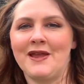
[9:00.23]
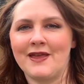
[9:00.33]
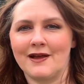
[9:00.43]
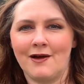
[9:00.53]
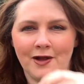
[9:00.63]
me of
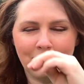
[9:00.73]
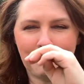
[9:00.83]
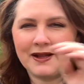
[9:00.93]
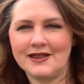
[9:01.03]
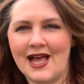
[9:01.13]
that kind of
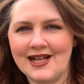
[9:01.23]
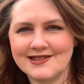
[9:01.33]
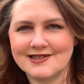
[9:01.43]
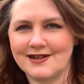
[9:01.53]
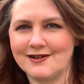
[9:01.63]

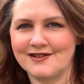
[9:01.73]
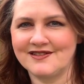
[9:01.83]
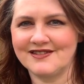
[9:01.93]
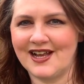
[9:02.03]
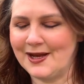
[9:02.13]

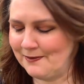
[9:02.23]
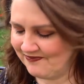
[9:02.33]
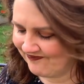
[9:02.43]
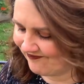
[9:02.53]
palazzo, um,